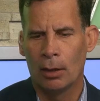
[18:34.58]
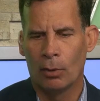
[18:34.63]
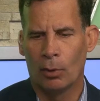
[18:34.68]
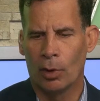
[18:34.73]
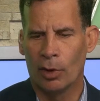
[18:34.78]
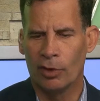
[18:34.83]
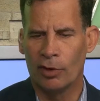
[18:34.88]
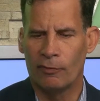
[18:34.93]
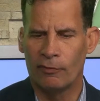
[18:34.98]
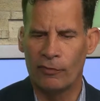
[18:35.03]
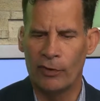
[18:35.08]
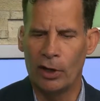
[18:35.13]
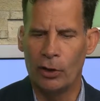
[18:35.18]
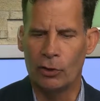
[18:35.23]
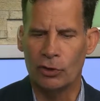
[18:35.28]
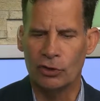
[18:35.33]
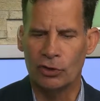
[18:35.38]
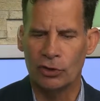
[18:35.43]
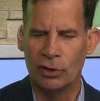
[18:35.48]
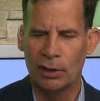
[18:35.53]
Well, the
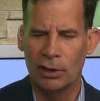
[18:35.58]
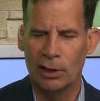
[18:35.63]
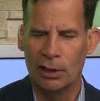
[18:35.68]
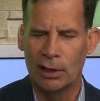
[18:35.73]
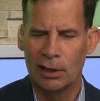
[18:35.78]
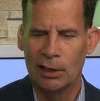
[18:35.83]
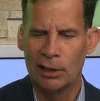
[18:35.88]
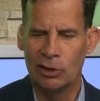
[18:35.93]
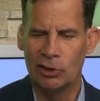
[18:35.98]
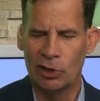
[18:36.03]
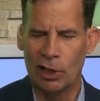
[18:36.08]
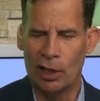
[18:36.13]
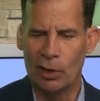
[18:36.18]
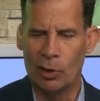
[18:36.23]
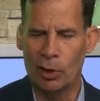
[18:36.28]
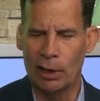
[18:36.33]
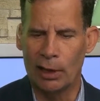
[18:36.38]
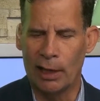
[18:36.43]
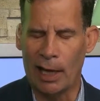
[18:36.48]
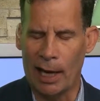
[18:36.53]
folks,
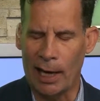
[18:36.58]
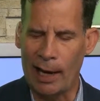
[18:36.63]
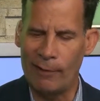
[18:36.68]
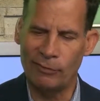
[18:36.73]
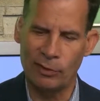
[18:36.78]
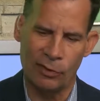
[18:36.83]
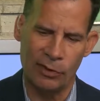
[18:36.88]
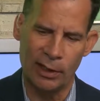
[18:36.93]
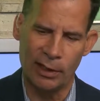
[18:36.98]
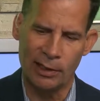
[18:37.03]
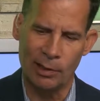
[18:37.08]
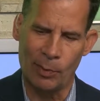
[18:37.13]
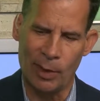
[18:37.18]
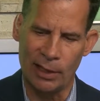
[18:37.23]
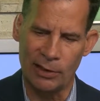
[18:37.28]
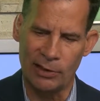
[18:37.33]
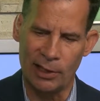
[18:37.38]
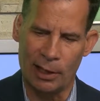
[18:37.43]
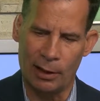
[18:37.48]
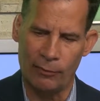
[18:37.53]
generally, I have to think to
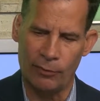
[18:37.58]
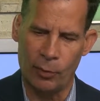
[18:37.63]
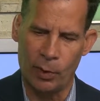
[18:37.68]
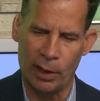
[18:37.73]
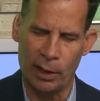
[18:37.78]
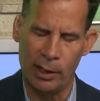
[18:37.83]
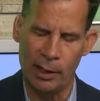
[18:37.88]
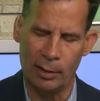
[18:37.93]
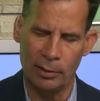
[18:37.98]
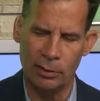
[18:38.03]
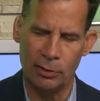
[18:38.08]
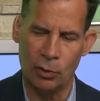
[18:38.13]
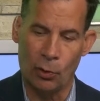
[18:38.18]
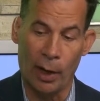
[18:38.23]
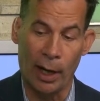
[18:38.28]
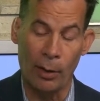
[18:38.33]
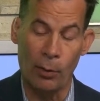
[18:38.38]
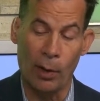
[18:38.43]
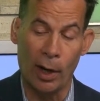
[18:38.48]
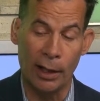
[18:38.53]
myself, well, do
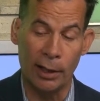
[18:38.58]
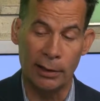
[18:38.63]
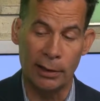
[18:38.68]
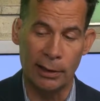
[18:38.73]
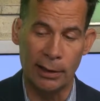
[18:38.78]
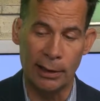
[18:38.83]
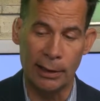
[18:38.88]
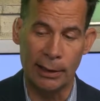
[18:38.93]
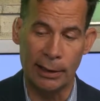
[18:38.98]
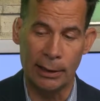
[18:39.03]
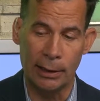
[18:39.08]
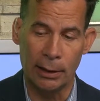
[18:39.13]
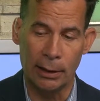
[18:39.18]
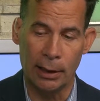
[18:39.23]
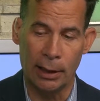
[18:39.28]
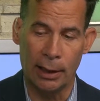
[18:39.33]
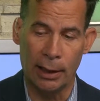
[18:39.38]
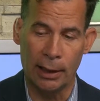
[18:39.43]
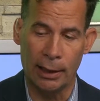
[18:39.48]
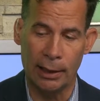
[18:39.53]
I want the
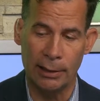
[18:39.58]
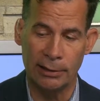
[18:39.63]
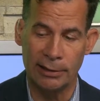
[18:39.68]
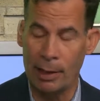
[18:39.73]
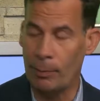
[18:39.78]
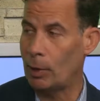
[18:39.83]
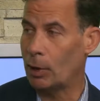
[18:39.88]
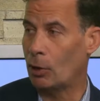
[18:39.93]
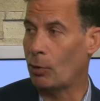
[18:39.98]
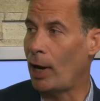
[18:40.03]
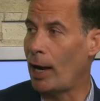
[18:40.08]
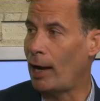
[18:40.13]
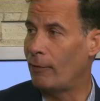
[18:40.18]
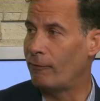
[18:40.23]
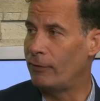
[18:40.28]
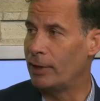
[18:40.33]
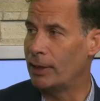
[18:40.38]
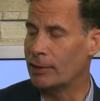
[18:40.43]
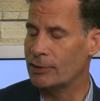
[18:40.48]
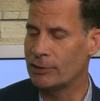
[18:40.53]

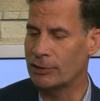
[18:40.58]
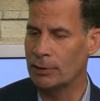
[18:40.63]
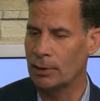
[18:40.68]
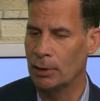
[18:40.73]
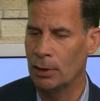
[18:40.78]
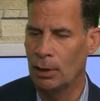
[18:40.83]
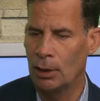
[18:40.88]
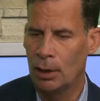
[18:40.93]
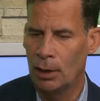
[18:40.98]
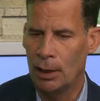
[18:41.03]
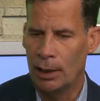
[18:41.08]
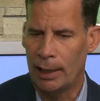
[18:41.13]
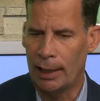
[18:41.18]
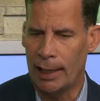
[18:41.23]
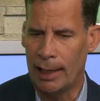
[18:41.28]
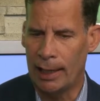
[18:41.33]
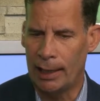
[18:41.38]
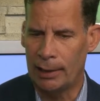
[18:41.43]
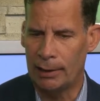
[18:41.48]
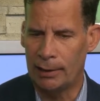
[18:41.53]
demographics
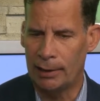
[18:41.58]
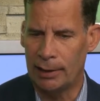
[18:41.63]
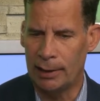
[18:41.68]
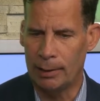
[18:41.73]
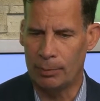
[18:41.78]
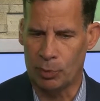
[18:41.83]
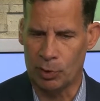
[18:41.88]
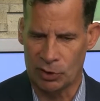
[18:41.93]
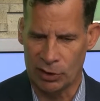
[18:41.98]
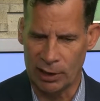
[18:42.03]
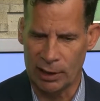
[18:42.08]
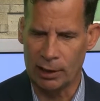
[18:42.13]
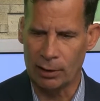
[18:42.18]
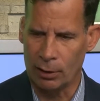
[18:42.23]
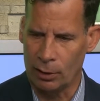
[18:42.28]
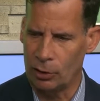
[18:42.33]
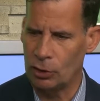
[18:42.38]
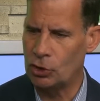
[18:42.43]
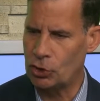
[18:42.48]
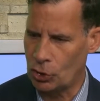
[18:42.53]
and the
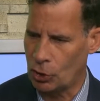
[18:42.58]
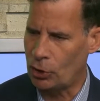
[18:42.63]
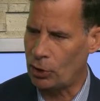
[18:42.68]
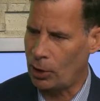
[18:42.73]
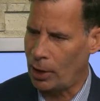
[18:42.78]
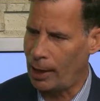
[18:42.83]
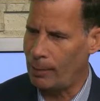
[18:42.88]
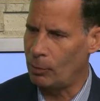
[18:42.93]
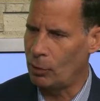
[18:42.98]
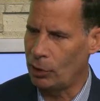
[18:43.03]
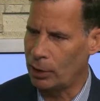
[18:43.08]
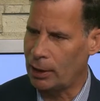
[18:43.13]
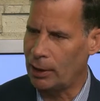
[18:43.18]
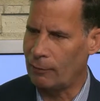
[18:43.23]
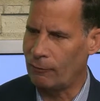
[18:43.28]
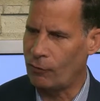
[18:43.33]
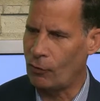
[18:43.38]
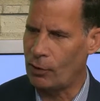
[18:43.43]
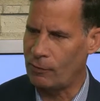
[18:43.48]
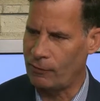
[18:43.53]
particular juror I'm
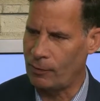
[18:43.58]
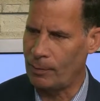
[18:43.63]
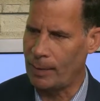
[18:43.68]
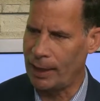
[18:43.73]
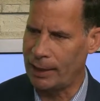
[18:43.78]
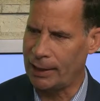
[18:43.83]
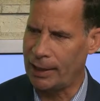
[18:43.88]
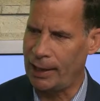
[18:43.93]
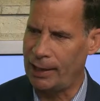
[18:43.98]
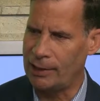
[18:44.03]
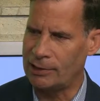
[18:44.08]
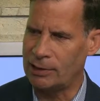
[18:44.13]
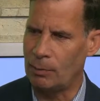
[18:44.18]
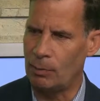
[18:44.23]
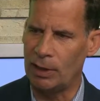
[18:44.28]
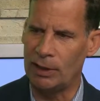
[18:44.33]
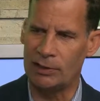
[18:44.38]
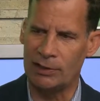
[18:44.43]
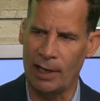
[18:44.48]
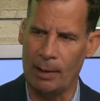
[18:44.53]
looking for my case to
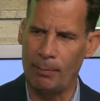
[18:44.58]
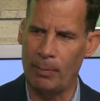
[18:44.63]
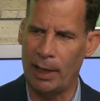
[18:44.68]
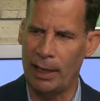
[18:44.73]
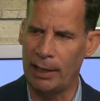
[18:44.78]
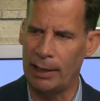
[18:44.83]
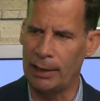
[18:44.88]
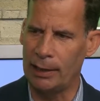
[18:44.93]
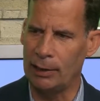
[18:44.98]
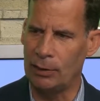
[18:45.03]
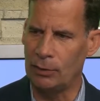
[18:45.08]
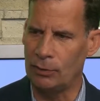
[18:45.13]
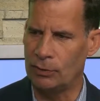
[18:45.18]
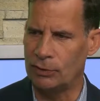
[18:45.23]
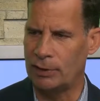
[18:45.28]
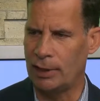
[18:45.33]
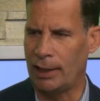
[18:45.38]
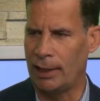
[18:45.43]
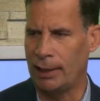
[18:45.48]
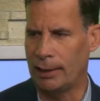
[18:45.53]
be somebody who's
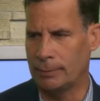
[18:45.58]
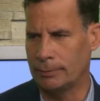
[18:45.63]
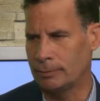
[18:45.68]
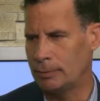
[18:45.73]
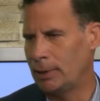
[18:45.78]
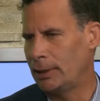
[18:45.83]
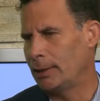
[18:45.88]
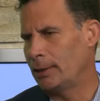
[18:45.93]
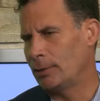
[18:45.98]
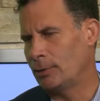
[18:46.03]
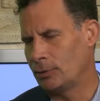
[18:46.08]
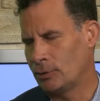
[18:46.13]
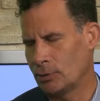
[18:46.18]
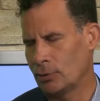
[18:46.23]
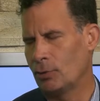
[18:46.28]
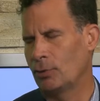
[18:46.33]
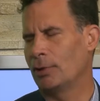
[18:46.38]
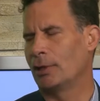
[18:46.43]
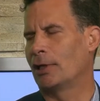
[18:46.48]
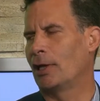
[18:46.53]
saying,
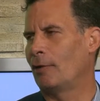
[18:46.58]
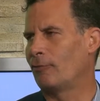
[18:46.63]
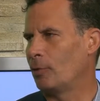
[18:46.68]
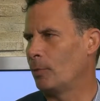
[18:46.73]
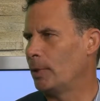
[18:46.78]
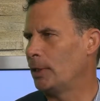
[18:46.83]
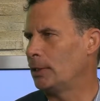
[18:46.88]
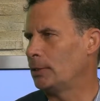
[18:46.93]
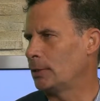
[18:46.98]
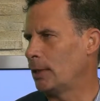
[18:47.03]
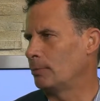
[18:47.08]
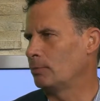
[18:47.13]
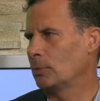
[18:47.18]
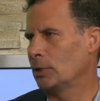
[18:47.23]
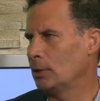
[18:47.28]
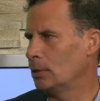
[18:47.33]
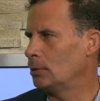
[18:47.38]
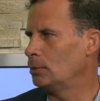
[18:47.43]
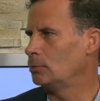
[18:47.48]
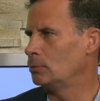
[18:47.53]
screw the government, I'm
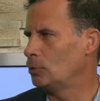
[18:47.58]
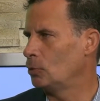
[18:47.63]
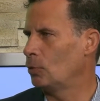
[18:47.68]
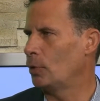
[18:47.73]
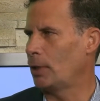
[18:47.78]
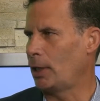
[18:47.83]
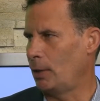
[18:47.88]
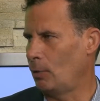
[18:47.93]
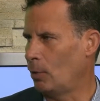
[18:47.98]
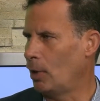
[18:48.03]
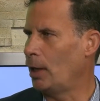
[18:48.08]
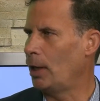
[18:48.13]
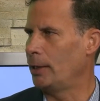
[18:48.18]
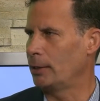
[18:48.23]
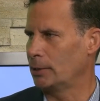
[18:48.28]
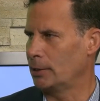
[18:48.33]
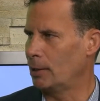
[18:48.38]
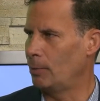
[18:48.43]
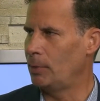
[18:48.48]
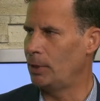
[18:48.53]
going to do what I
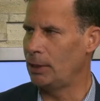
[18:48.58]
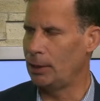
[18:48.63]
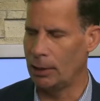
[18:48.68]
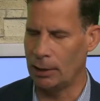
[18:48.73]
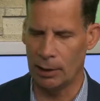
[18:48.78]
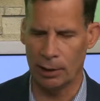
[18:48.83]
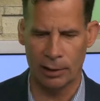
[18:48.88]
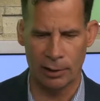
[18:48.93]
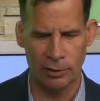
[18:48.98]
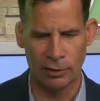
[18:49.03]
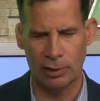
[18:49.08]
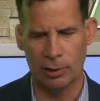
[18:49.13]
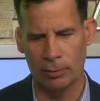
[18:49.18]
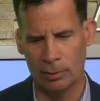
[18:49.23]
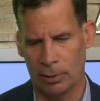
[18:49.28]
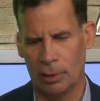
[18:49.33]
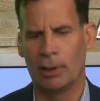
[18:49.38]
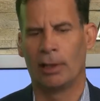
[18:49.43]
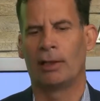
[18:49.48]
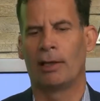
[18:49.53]
want and come in here, because
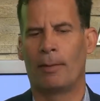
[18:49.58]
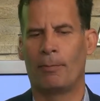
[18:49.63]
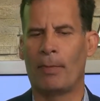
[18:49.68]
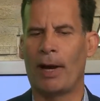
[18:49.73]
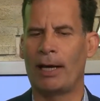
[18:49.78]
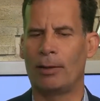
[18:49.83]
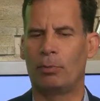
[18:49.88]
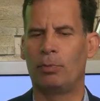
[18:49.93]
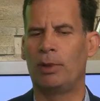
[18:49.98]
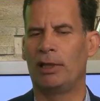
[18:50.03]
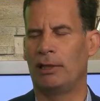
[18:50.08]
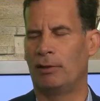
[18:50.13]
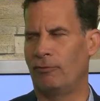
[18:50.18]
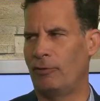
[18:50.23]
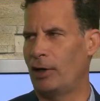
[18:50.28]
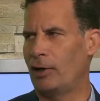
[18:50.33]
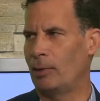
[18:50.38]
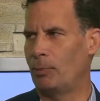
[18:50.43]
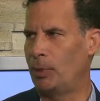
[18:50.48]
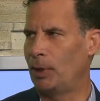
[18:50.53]
it might be the
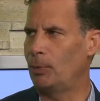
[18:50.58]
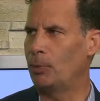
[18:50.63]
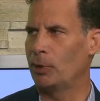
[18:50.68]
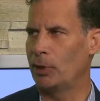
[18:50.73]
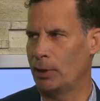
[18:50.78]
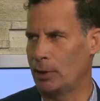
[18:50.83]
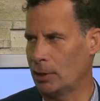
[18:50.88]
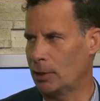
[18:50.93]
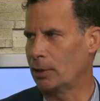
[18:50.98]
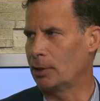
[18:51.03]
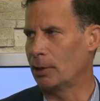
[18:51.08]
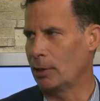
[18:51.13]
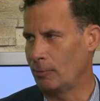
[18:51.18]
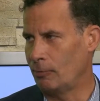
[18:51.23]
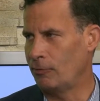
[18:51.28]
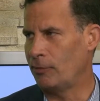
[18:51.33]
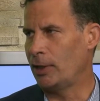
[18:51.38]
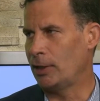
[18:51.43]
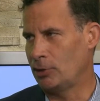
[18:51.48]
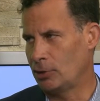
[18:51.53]
very people that are going to
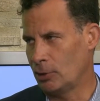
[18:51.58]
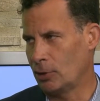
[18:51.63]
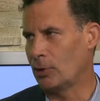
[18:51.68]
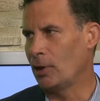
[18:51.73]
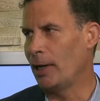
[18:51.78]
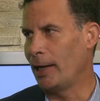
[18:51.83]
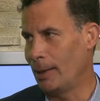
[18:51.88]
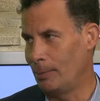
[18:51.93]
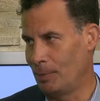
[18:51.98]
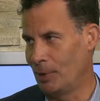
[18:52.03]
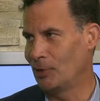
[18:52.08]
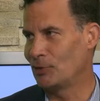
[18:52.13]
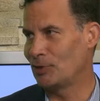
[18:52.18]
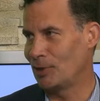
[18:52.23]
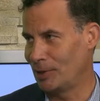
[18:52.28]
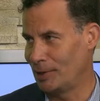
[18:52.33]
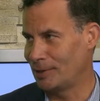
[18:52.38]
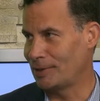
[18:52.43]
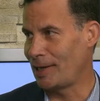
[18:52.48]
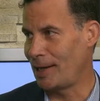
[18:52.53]
convict your client most
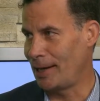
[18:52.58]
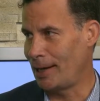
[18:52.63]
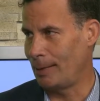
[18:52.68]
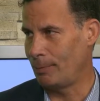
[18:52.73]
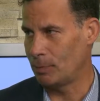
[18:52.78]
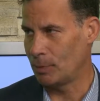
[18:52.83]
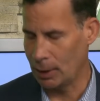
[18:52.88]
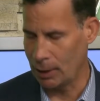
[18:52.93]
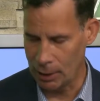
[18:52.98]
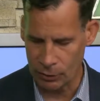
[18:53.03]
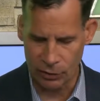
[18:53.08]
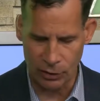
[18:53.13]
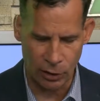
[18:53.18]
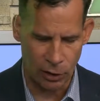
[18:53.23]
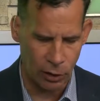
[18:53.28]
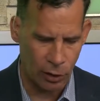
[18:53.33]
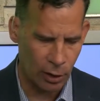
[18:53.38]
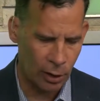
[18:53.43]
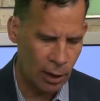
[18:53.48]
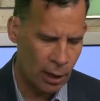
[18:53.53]
of the time. So
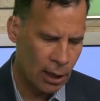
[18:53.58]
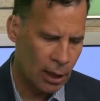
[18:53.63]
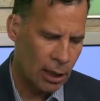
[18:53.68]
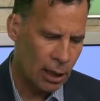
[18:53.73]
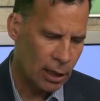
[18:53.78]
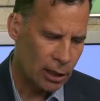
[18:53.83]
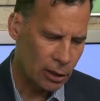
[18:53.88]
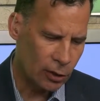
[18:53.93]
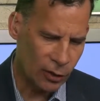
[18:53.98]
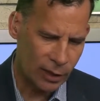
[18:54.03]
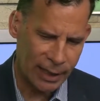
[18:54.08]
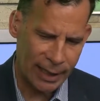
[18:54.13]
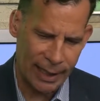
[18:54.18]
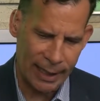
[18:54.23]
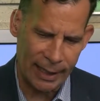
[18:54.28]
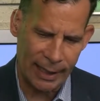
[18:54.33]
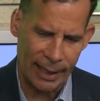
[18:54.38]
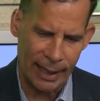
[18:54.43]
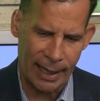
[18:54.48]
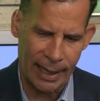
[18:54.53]
you're
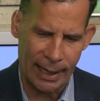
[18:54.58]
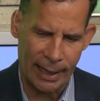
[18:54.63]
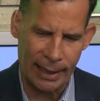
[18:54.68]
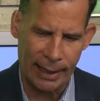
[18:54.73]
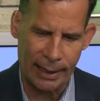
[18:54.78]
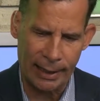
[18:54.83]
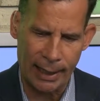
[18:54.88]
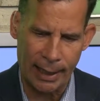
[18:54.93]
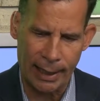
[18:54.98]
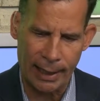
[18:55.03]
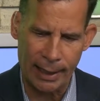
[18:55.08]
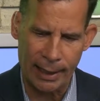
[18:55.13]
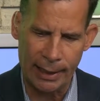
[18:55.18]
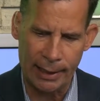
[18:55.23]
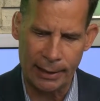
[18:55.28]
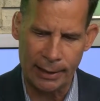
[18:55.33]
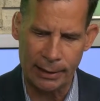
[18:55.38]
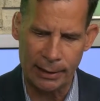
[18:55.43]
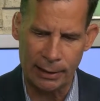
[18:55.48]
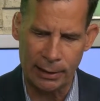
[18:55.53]
getting
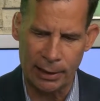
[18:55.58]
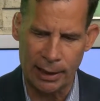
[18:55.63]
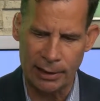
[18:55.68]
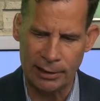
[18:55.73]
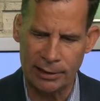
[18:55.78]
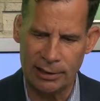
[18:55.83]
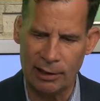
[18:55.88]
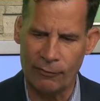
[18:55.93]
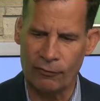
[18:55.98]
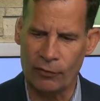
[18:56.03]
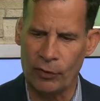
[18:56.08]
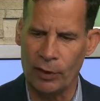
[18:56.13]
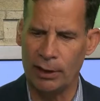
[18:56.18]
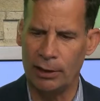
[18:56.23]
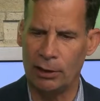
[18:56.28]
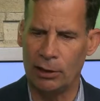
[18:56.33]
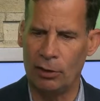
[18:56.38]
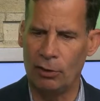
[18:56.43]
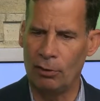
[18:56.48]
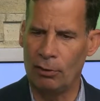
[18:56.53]
a
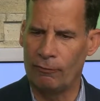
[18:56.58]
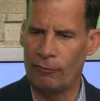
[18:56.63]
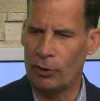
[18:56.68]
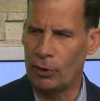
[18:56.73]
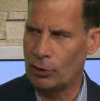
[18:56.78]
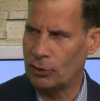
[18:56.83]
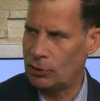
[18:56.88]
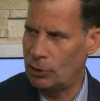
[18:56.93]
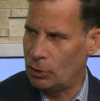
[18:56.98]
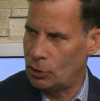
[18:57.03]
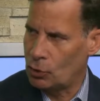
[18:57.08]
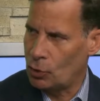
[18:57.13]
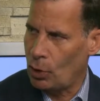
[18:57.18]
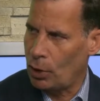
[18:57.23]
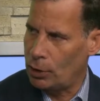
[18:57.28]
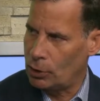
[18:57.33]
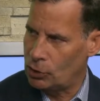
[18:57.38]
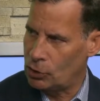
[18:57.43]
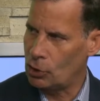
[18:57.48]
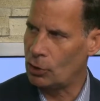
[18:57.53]
different universe to
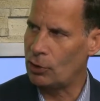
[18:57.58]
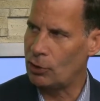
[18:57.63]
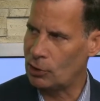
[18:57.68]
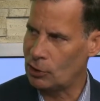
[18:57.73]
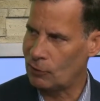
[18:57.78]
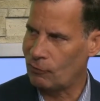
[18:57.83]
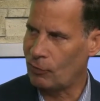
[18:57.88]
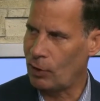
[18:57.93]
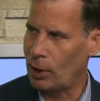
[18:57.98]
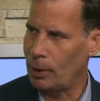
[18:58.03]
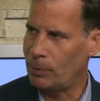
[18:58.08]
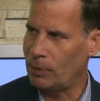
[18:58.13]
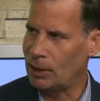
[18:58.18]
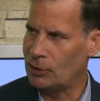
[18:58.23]
draw jurors from.